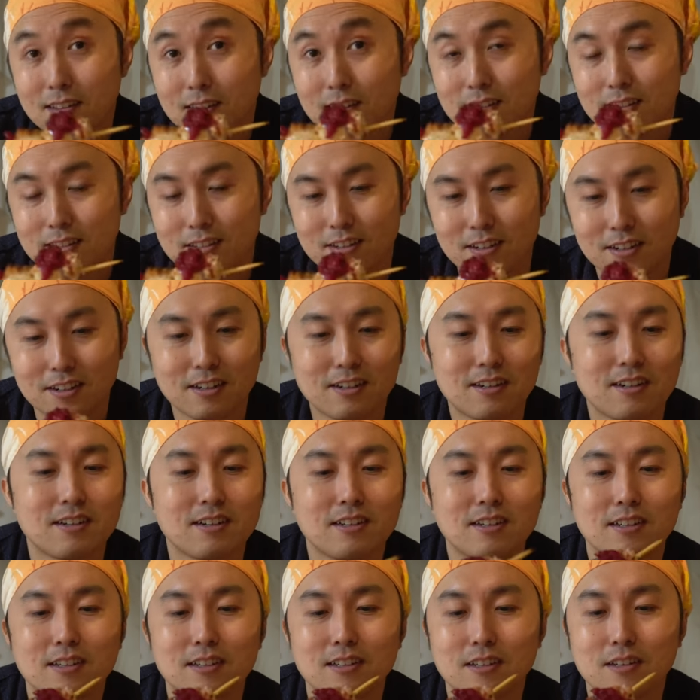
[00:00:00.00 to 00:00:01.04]
this year
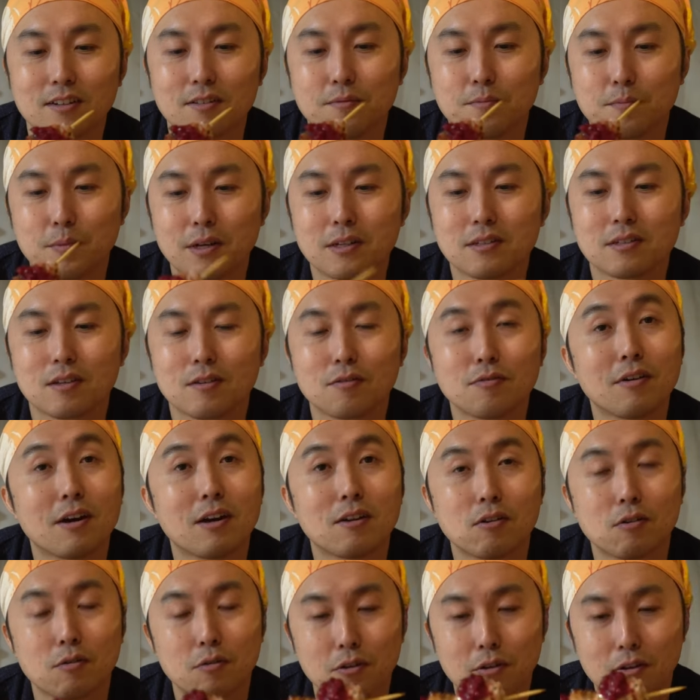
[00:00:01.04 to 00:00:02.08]
you can basically fight
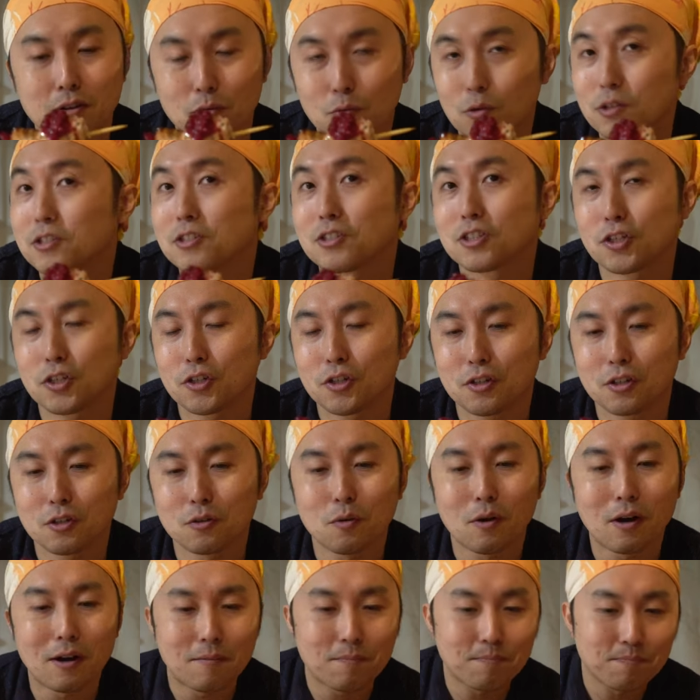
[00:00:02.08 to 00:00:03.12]
over which skewer you
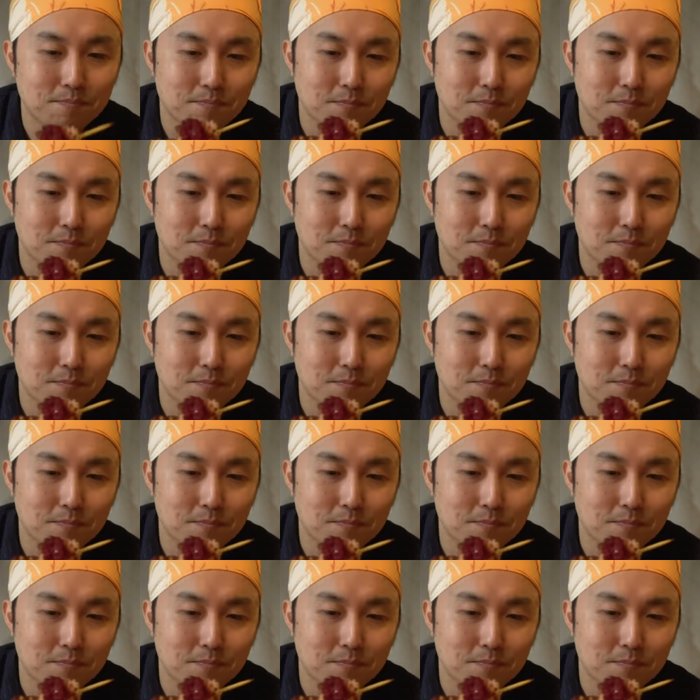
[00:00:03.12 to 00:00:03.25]
want.